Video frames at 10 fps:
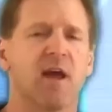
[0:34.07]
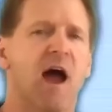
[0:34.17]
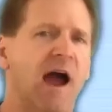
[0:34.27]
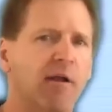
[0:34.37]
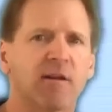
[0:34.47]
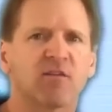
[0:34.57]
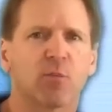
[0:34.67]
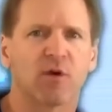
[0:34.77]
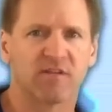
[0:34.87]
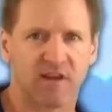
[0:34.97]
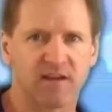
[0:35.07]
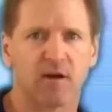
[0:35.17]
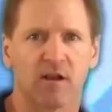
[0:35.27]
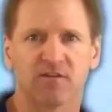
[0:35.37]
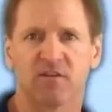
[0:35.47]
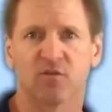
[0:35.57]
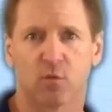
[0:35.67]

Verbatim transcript: and hiring sports psychologists